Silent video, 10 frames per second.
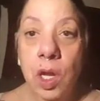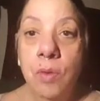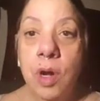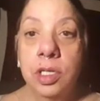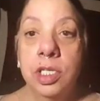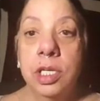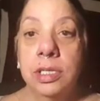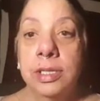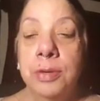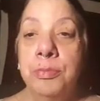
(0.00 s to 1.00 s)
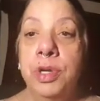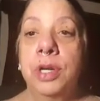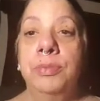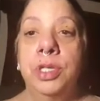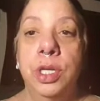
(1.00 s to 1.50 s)
watching some
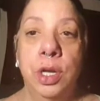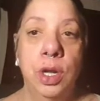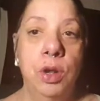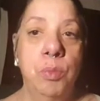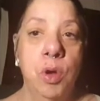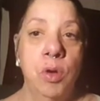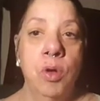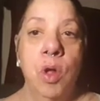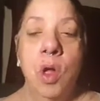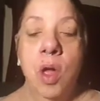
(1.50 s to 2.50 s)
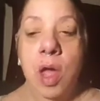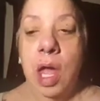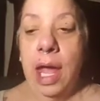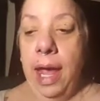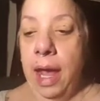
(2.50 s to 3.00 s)
boob tube,
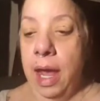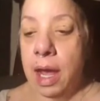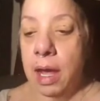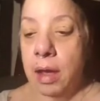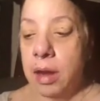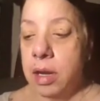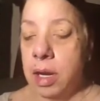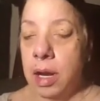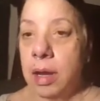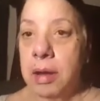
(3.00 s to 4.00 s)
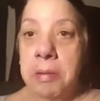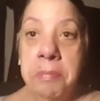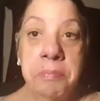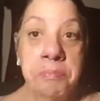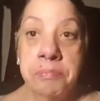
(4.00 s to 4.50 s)
and
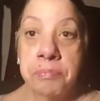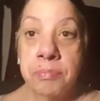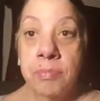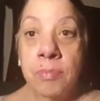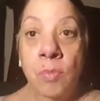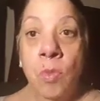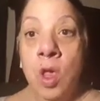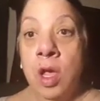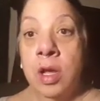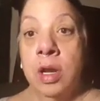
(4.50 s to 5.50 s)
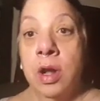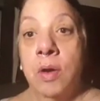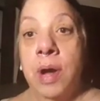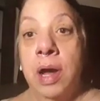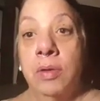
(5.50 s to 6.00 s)
gonna
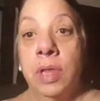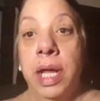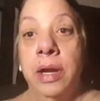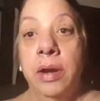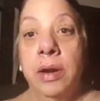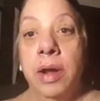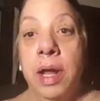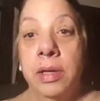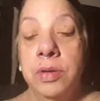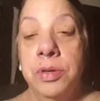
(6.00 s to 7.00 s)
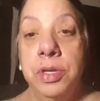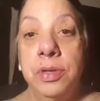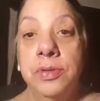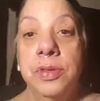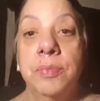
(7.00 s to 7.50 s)
go out later. Got to
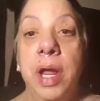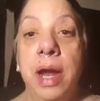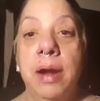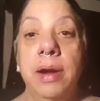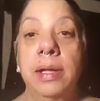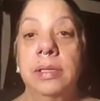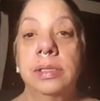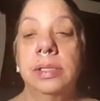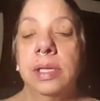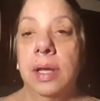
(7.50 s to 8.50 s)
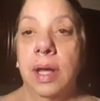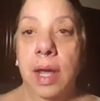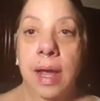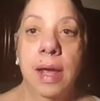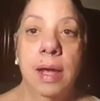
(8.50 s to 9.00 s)
do some errands
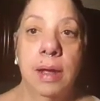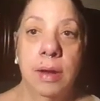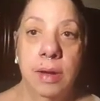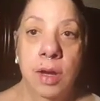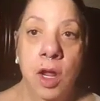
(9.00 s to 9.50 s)
and